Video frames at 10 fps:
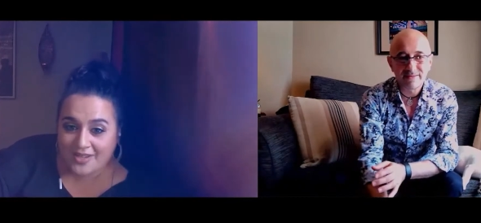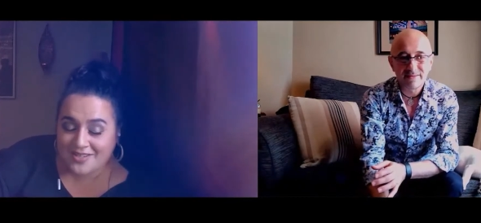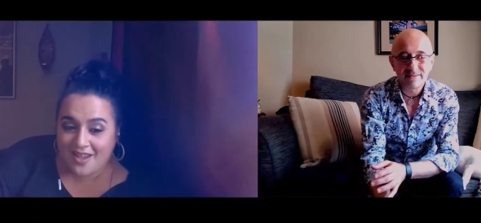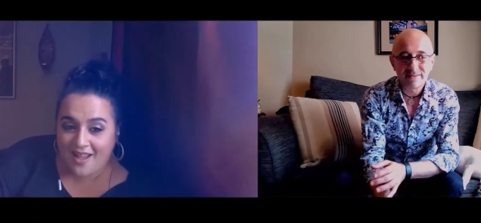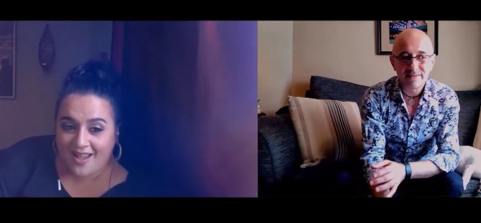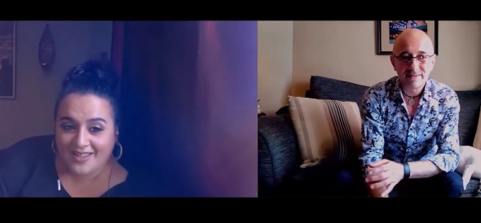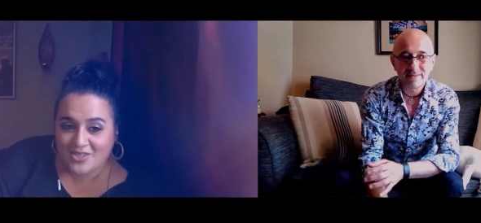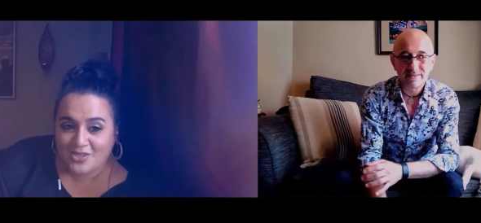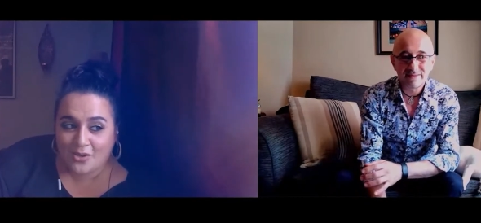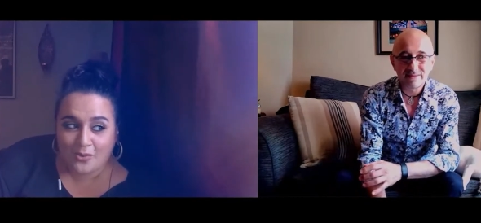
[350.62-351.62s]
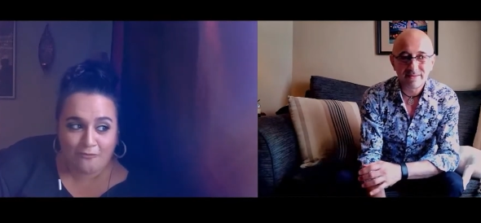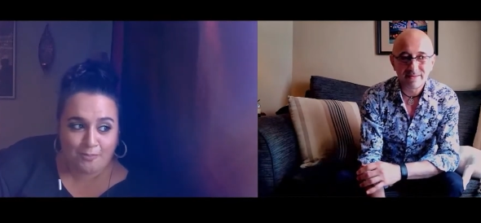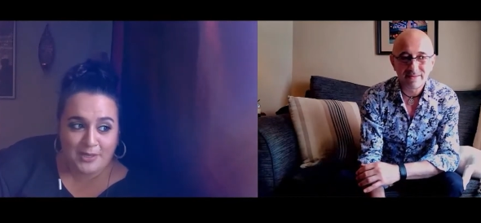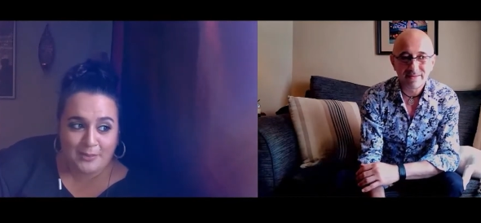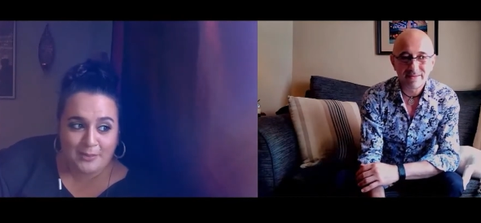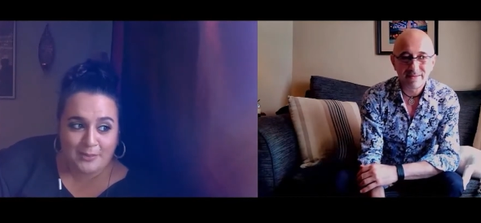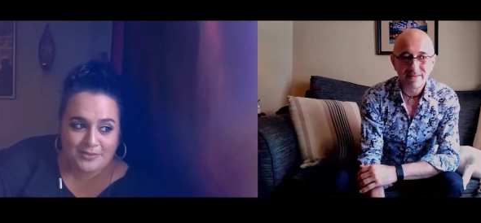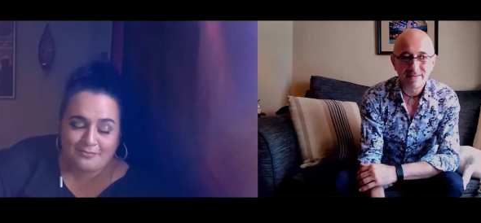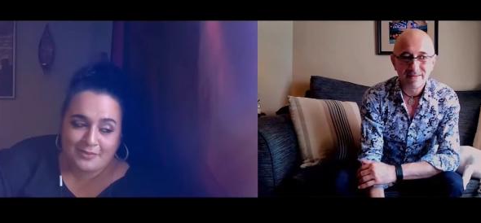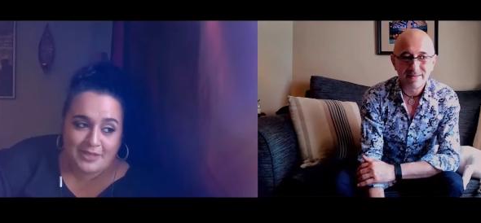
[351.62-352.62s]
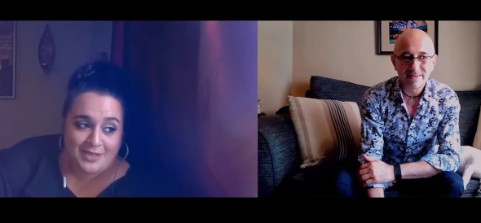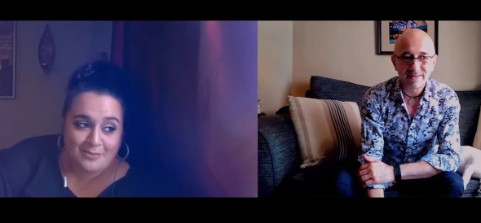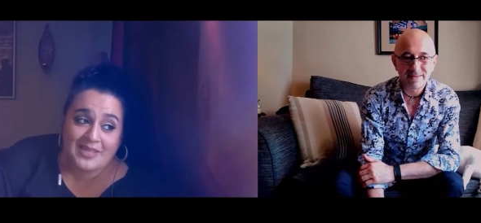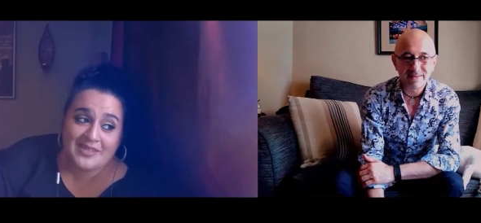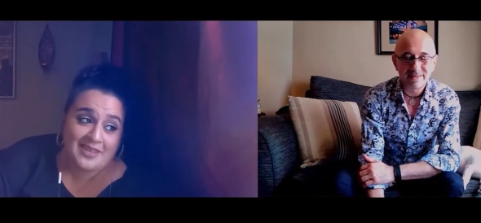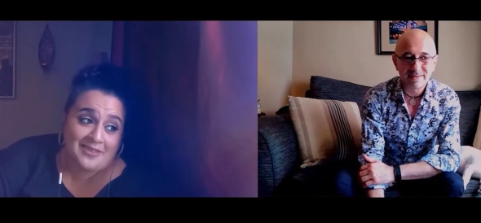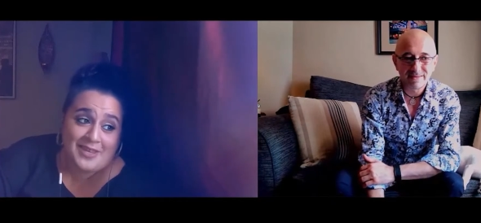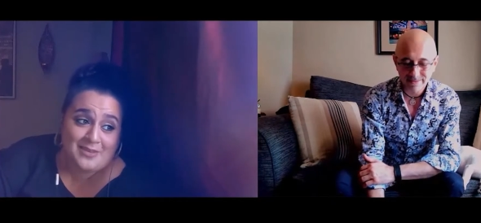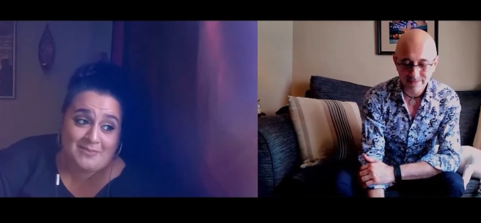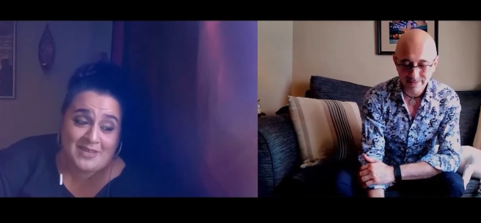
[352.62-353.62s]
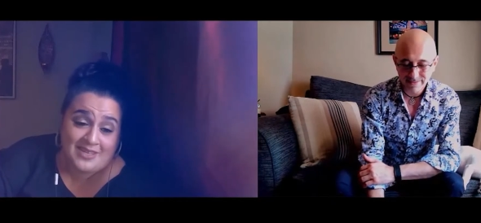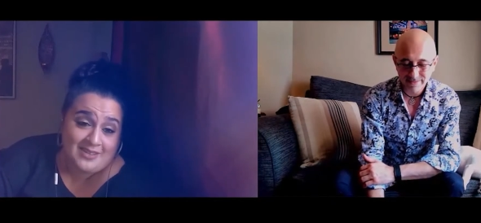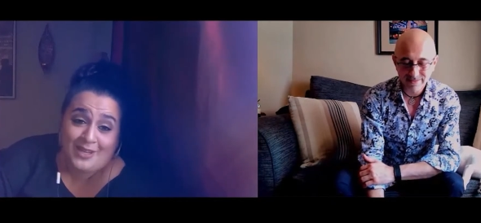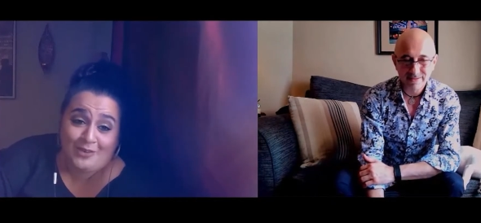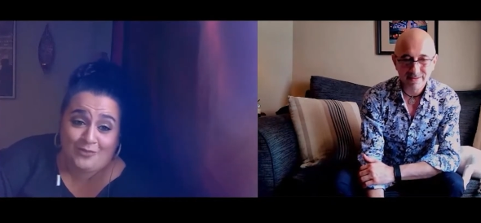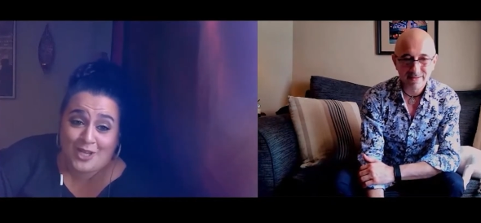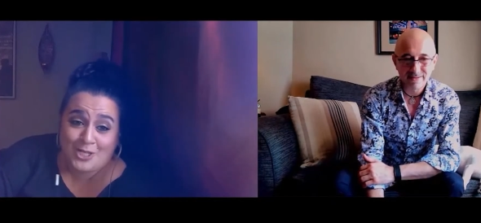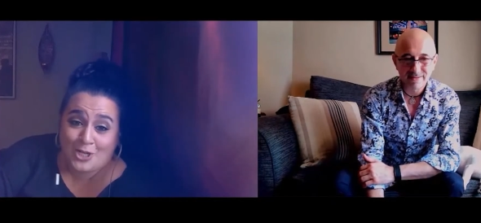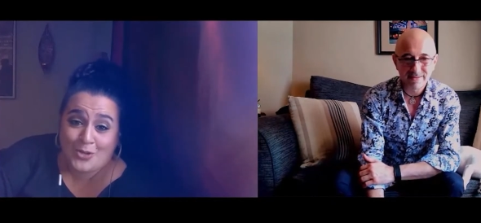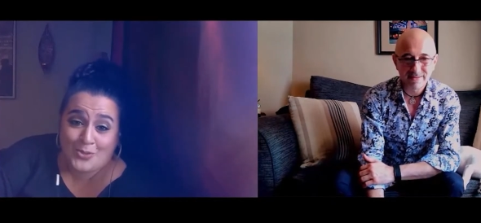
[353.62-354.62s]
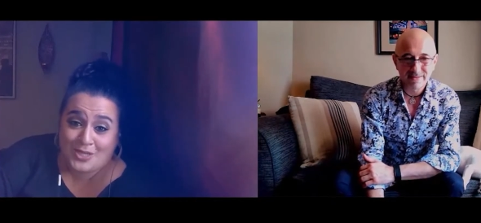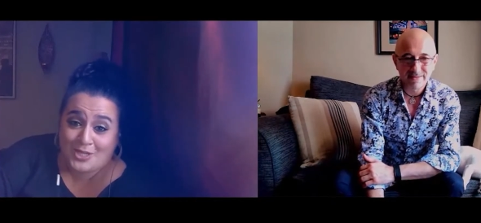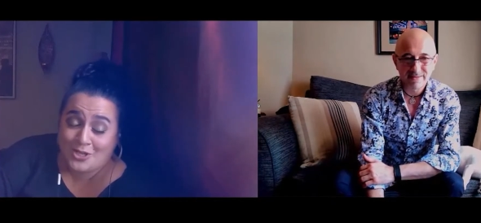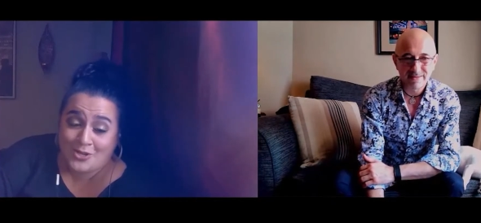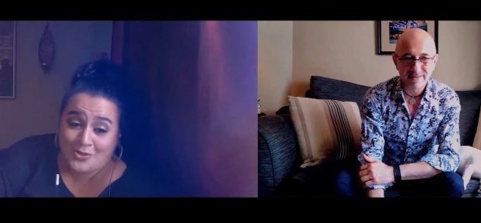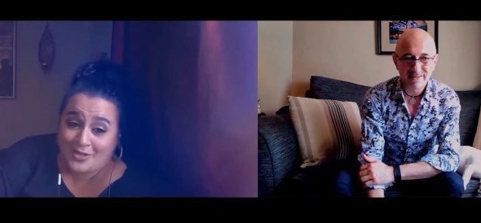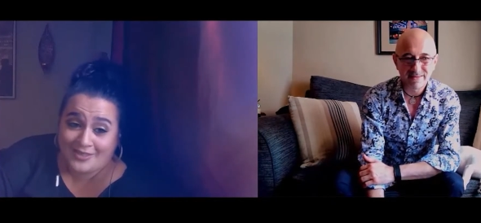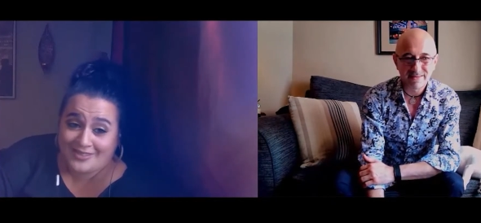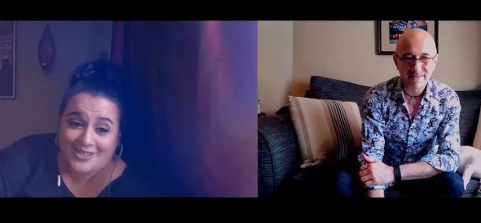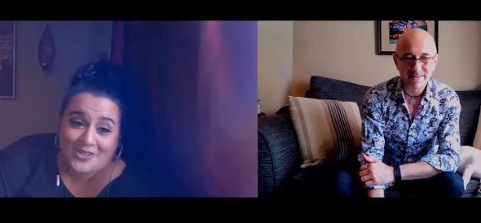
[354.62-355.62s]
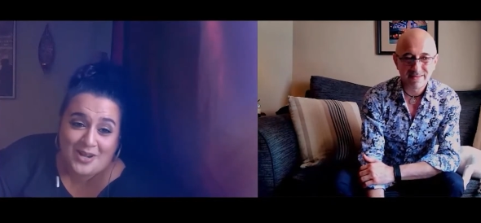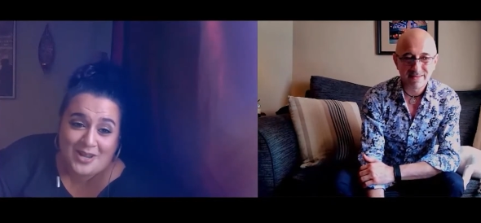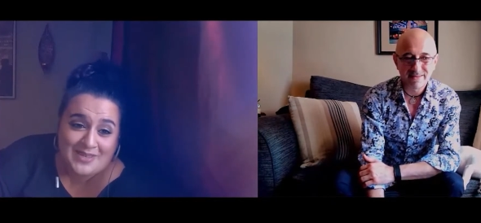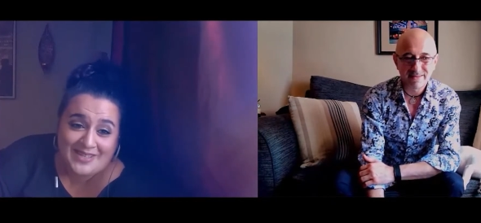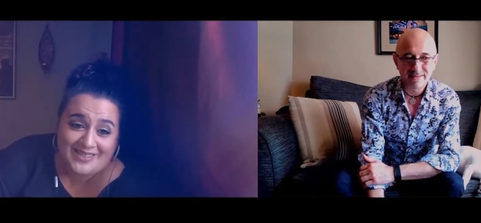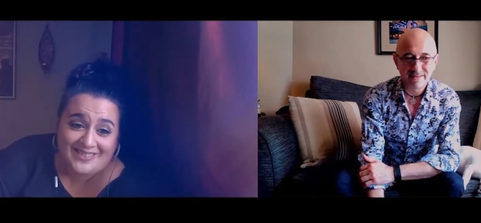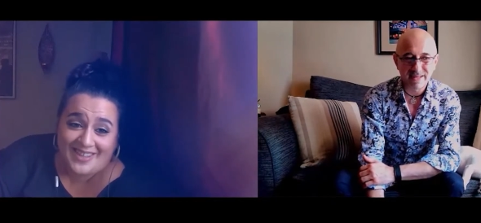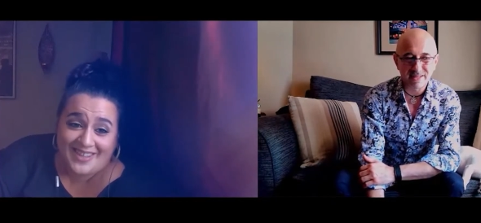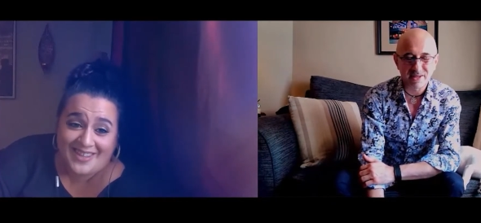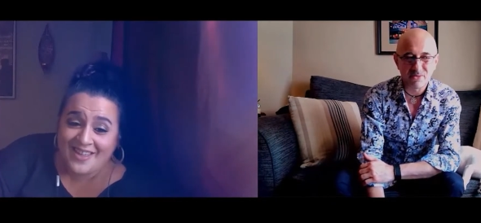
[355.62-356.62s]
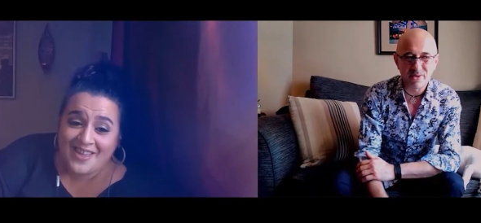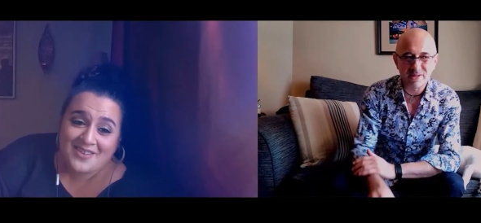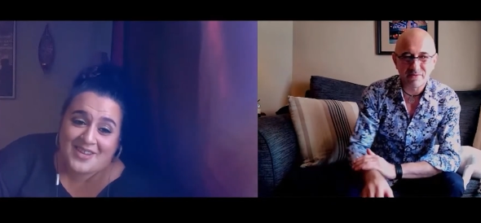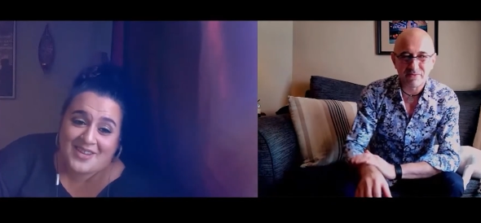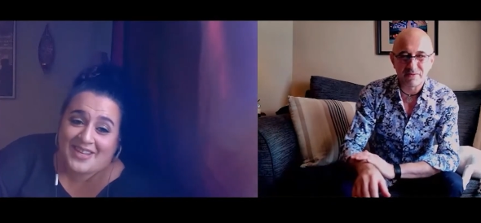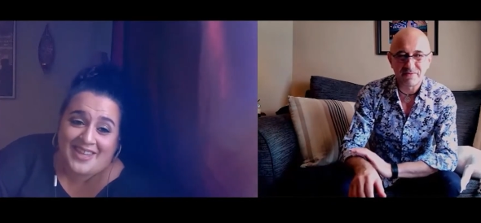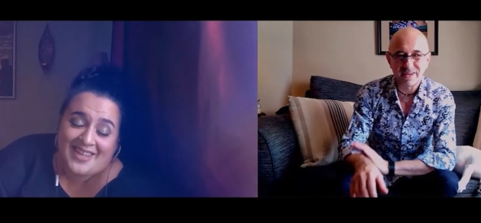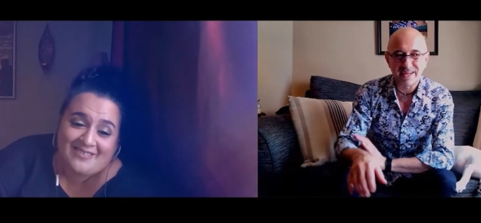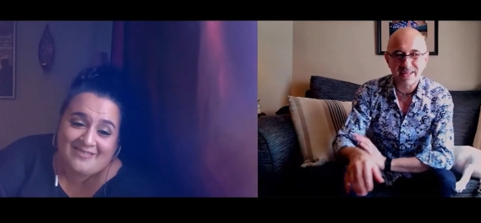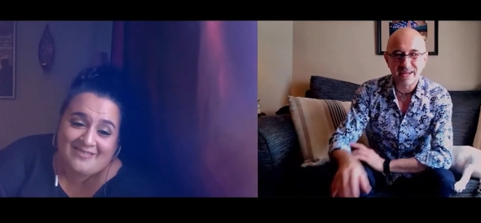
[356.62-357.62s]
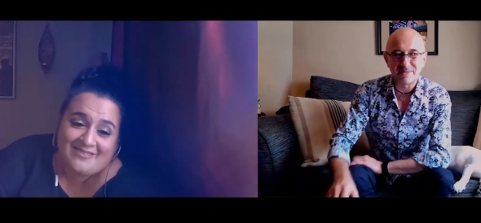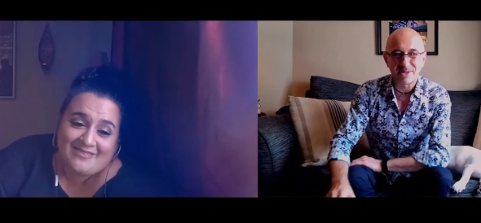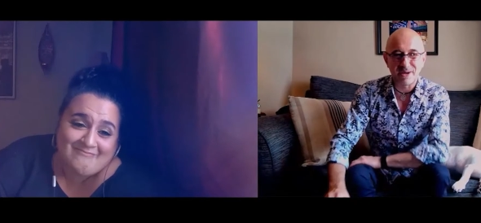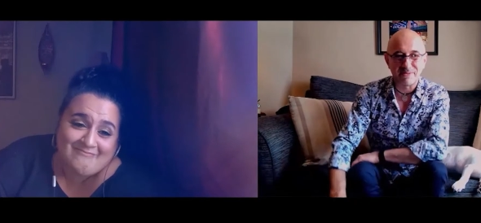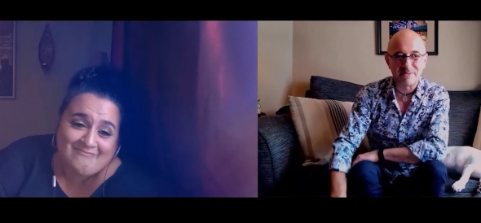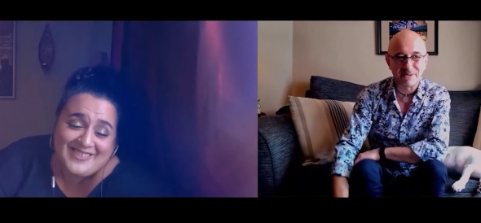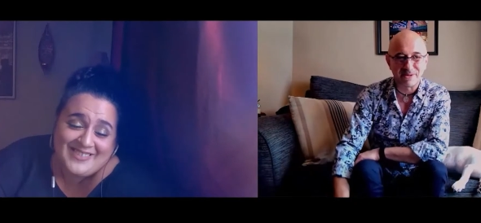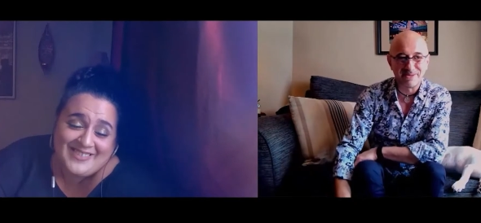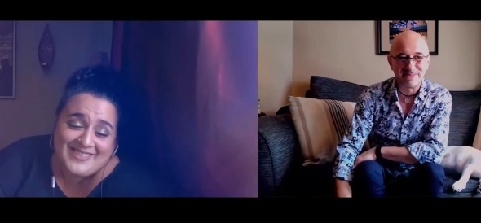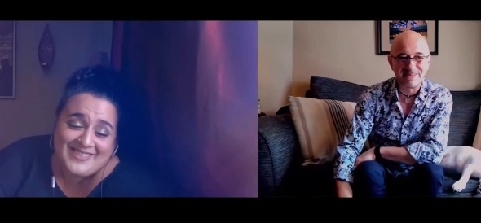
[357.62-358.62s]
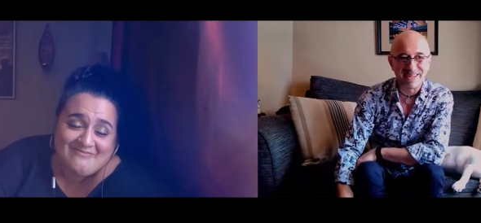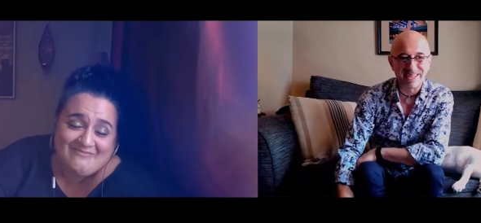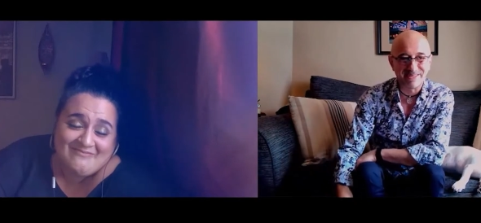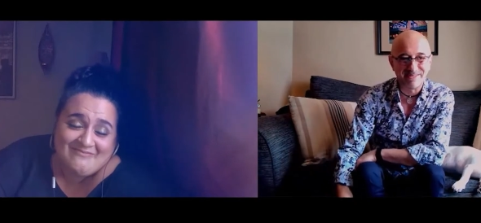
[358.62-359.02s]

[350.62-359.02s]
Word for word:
Speaker 1: to hide. So if people like me, they like me, and if they don't, they don't. And you know what I mean? Like
Speaker 2: wonderful feeling. I'm so happy for you. Awesome.